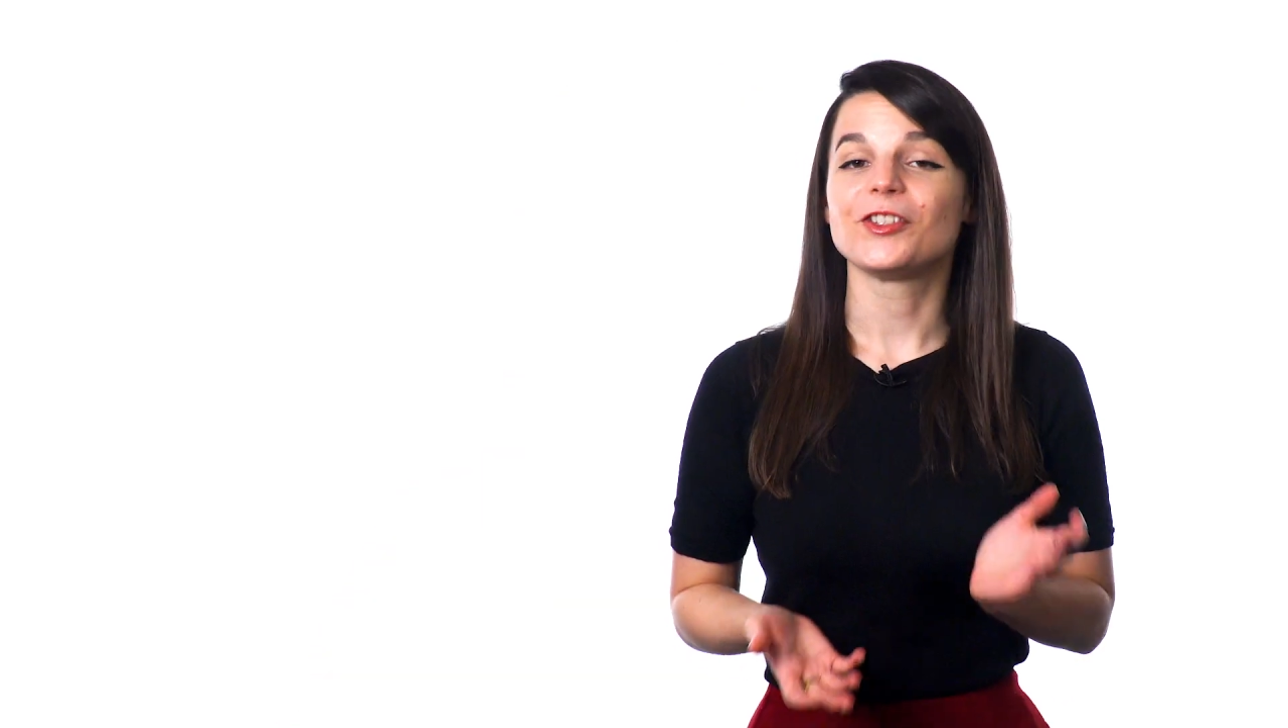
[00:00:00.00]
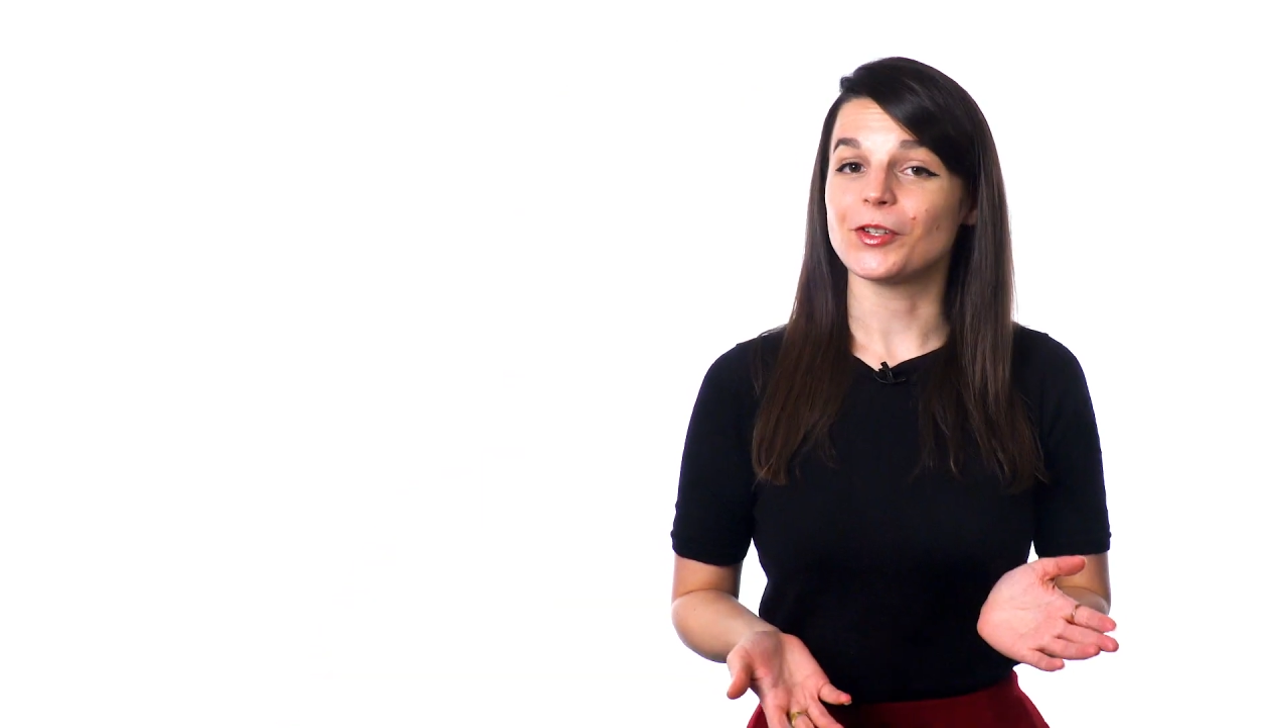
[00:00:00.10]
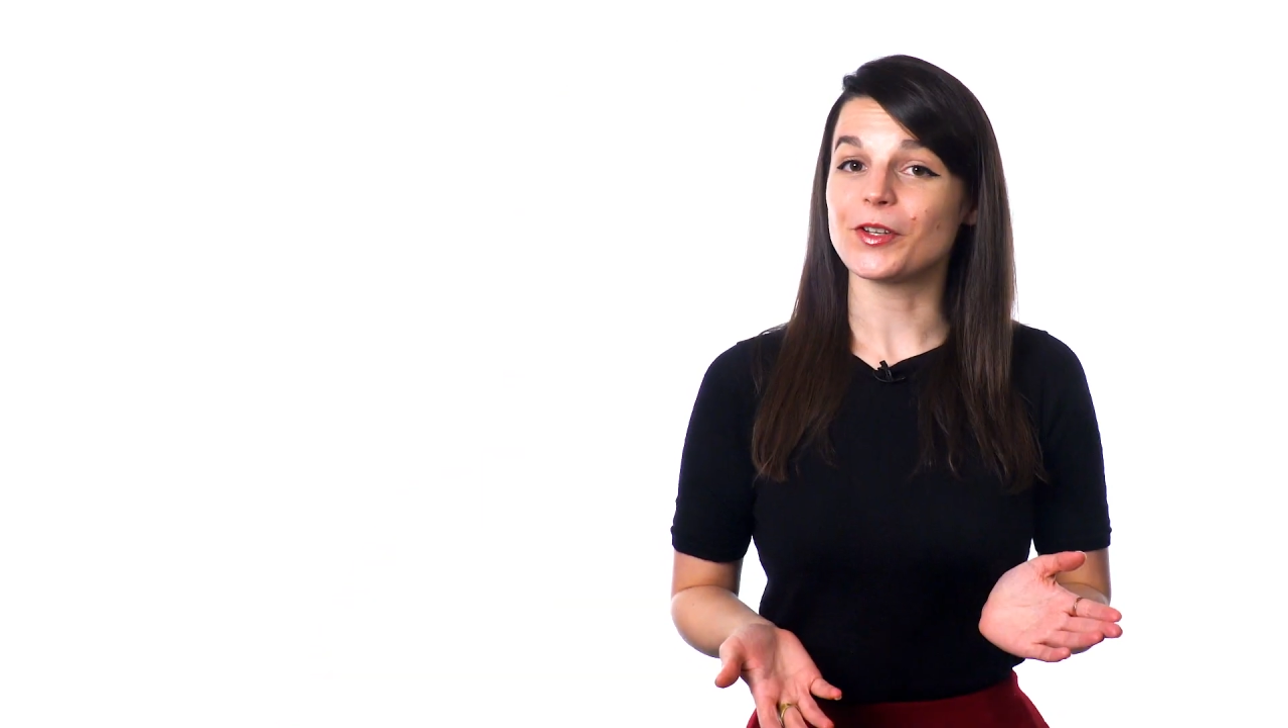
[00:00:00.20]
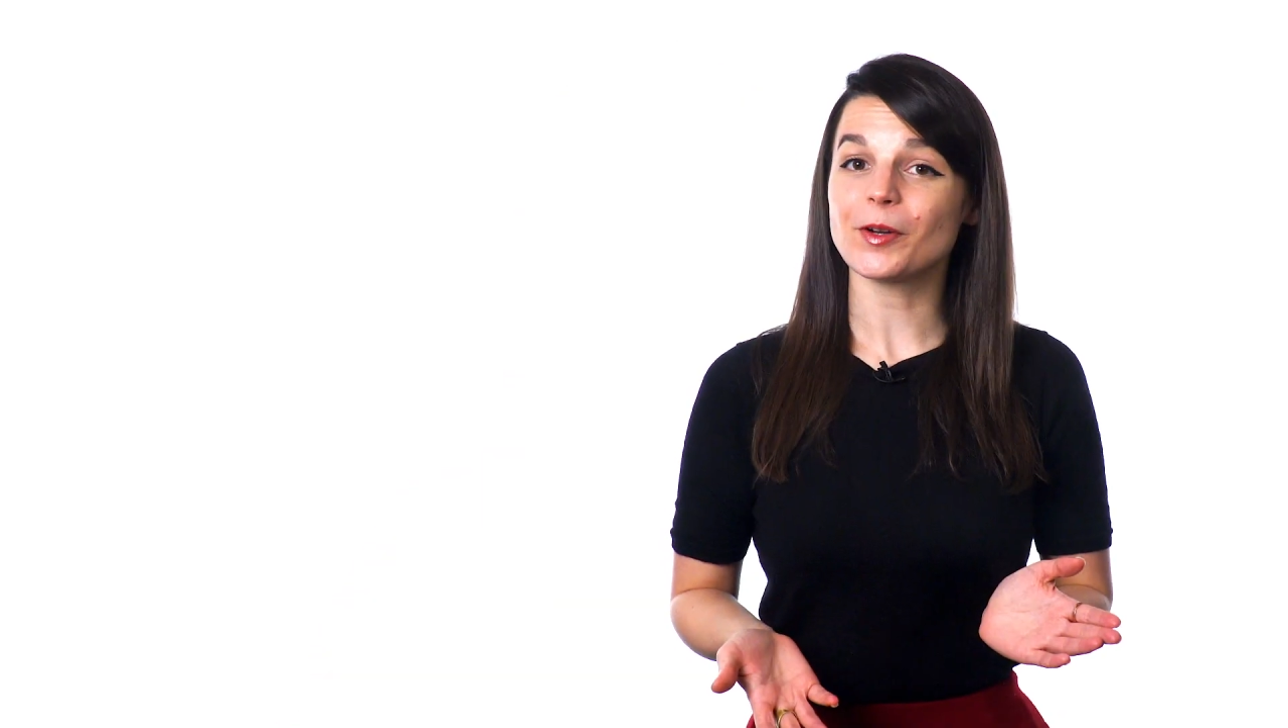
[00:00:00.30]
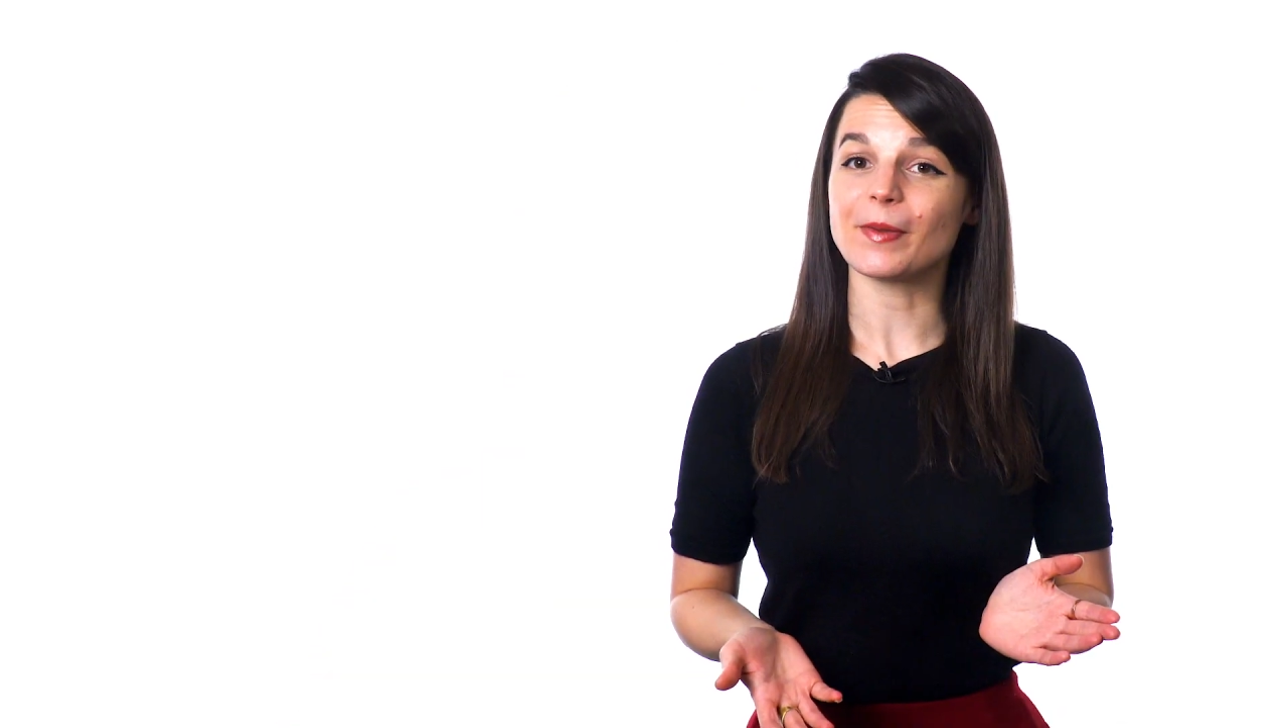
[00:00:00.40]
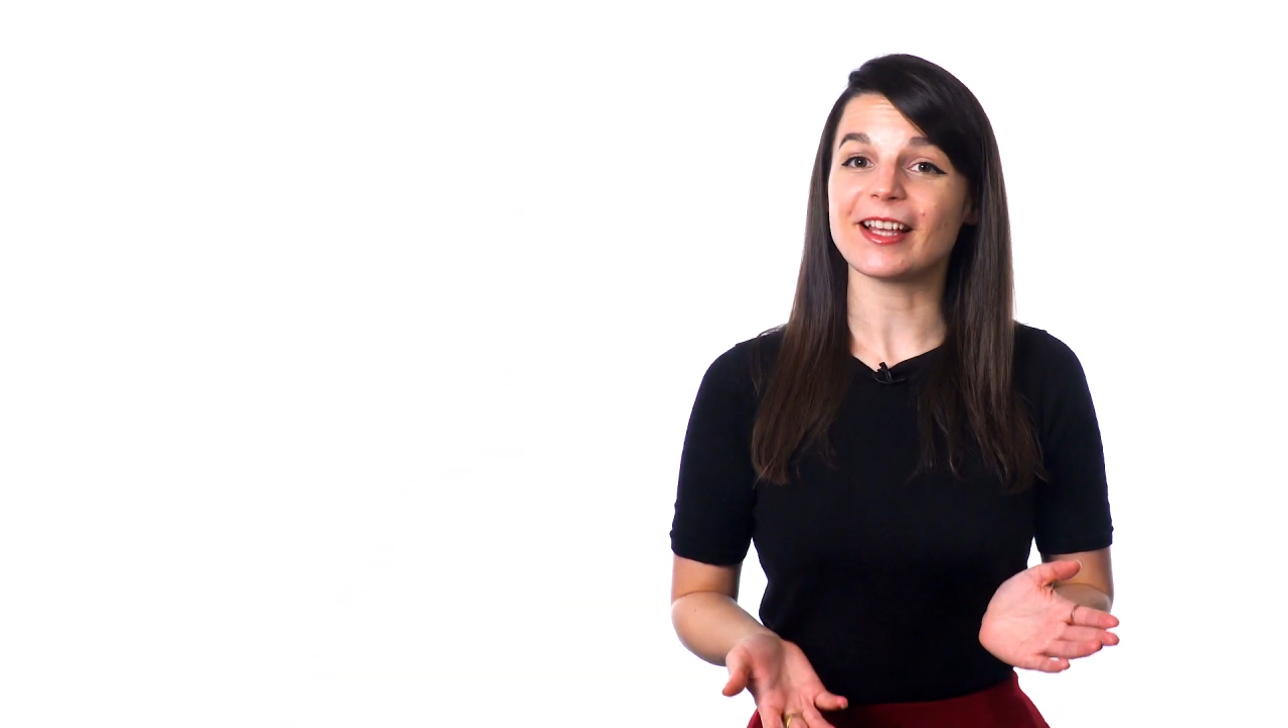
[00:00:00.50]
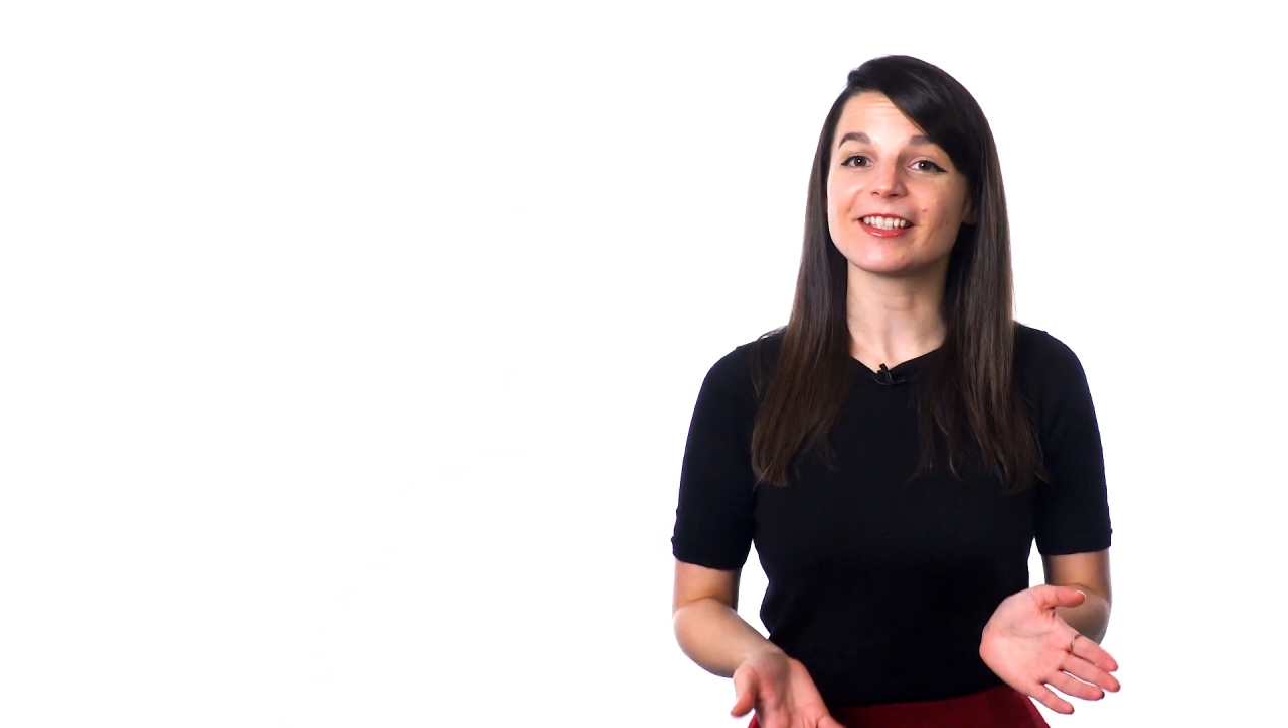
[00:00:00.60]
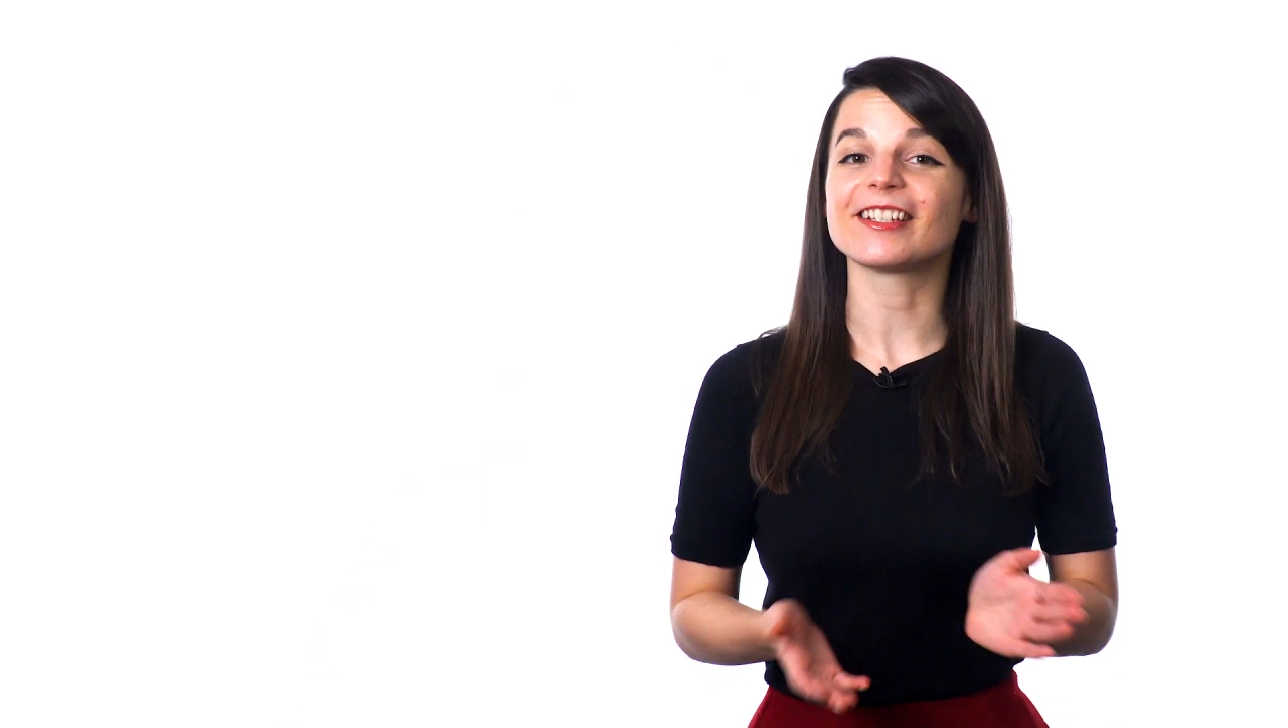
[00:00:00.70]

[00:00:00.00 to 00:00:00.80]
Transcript: Do your best